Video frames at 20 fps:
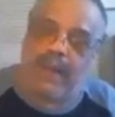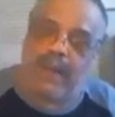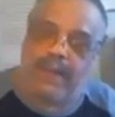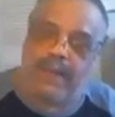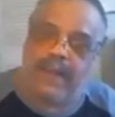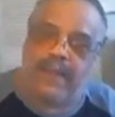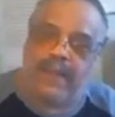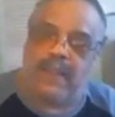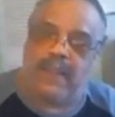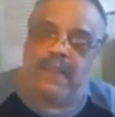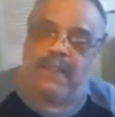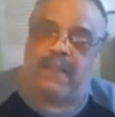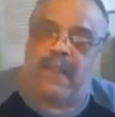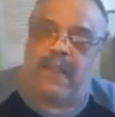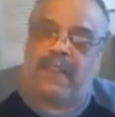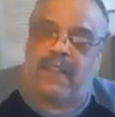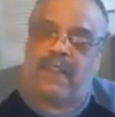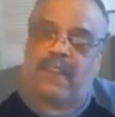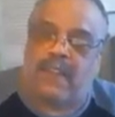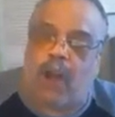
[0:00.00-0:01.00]
This
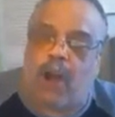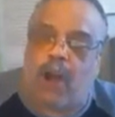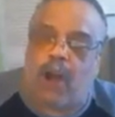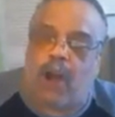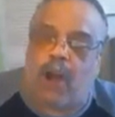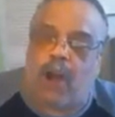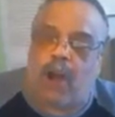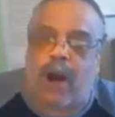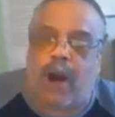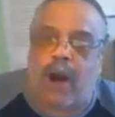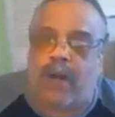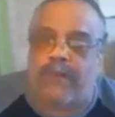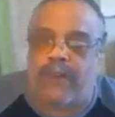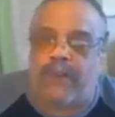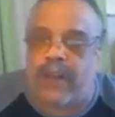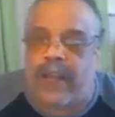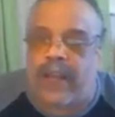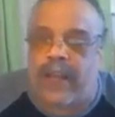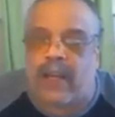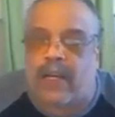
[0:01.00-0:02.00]
is all part of
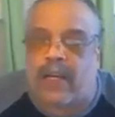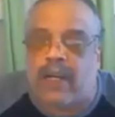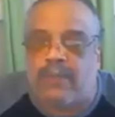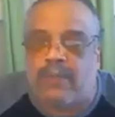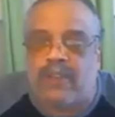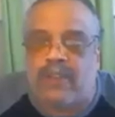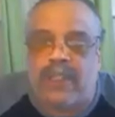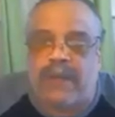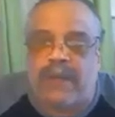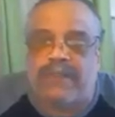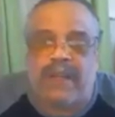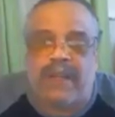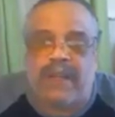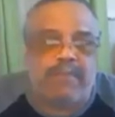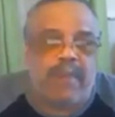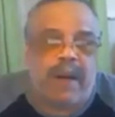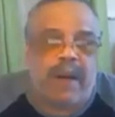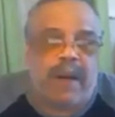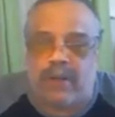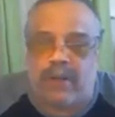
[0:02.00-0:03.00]
your income
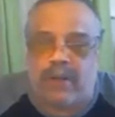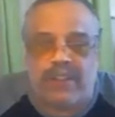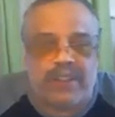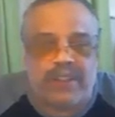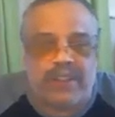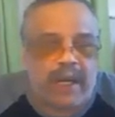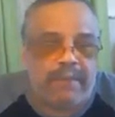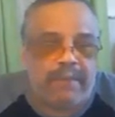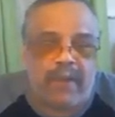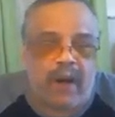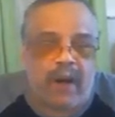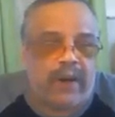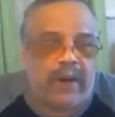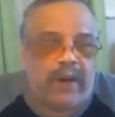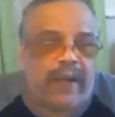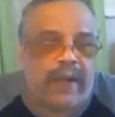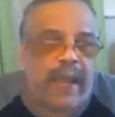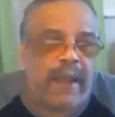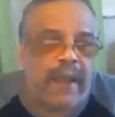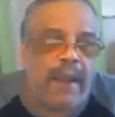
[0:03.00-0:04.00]
shifting membership.
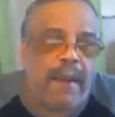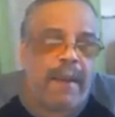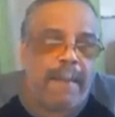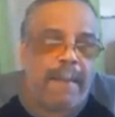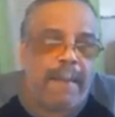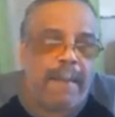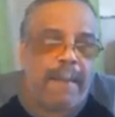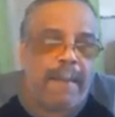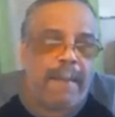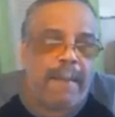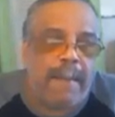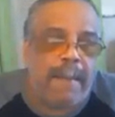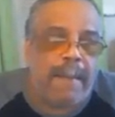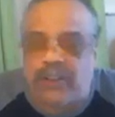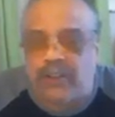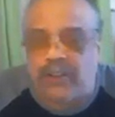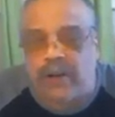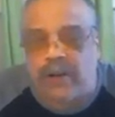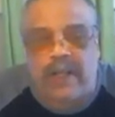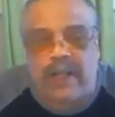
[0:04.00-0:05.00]
Okay? Make
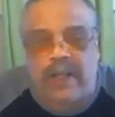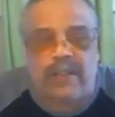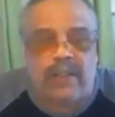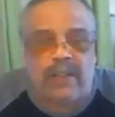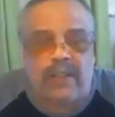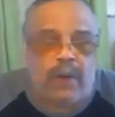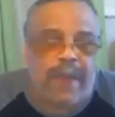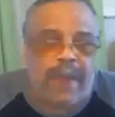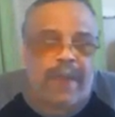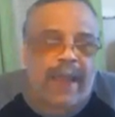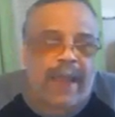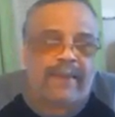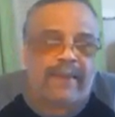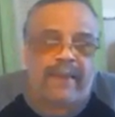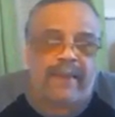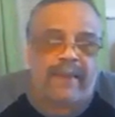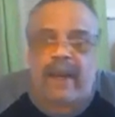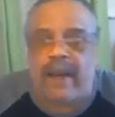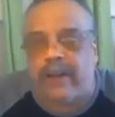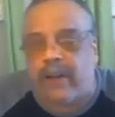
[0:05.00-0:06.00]
sure that you go
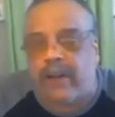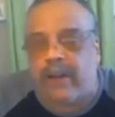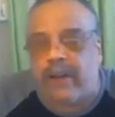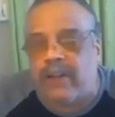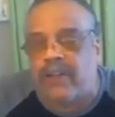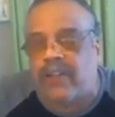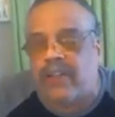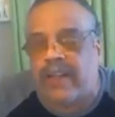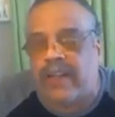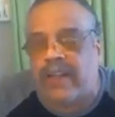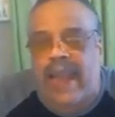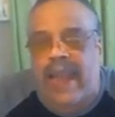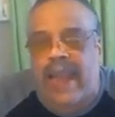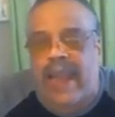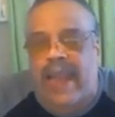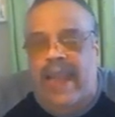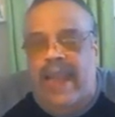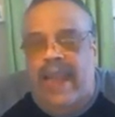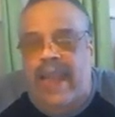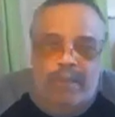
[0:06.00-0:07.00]
back there, use your
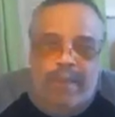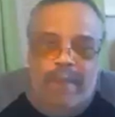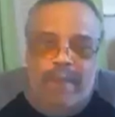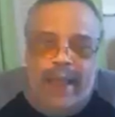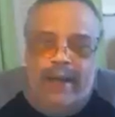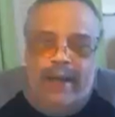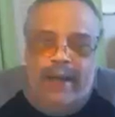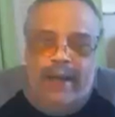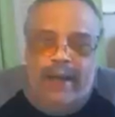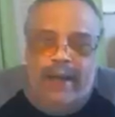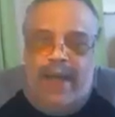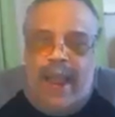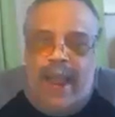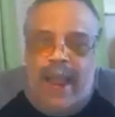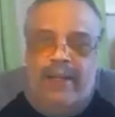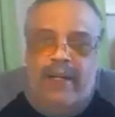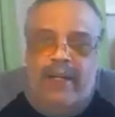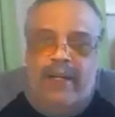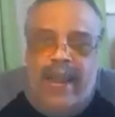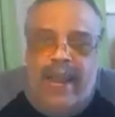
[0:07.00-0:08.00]
cash flow manager,
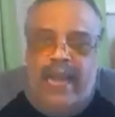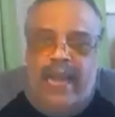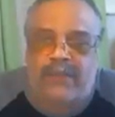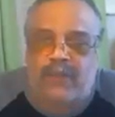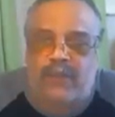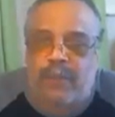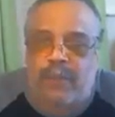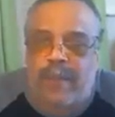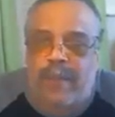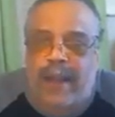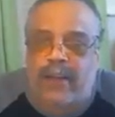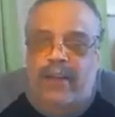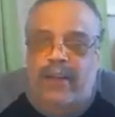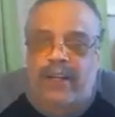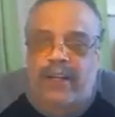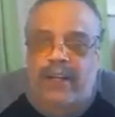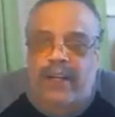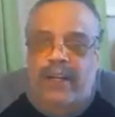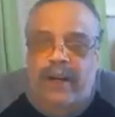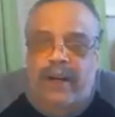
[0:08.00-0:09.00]
find your cash flow
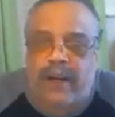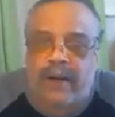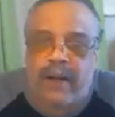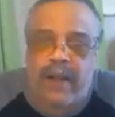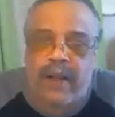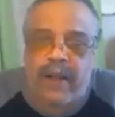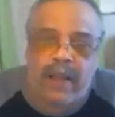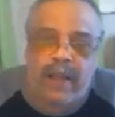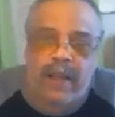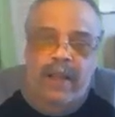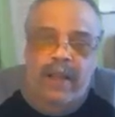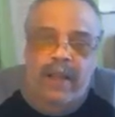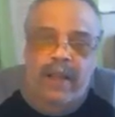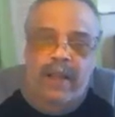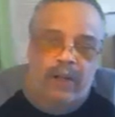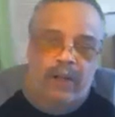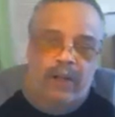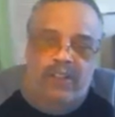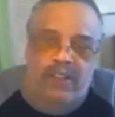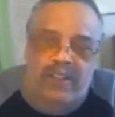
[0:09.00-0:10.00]
manager here.
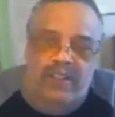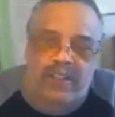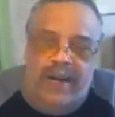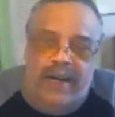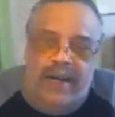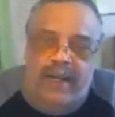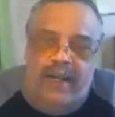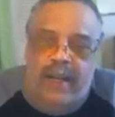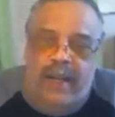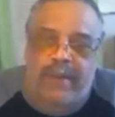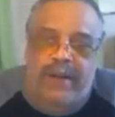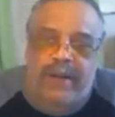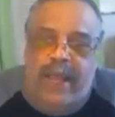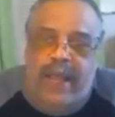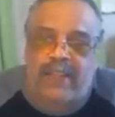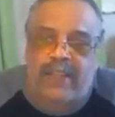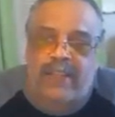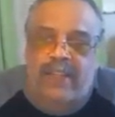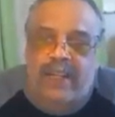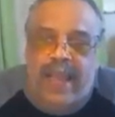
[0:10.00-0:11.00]
Use your debt
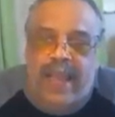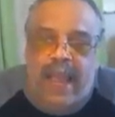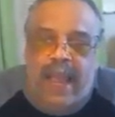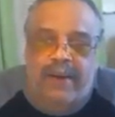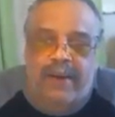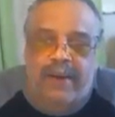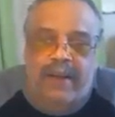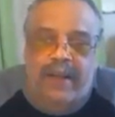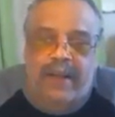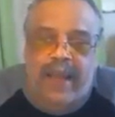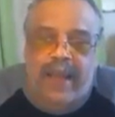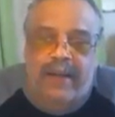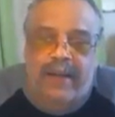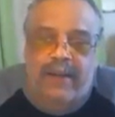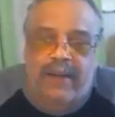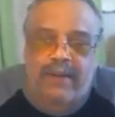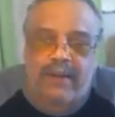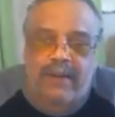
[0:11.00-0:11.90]
elimination calculator.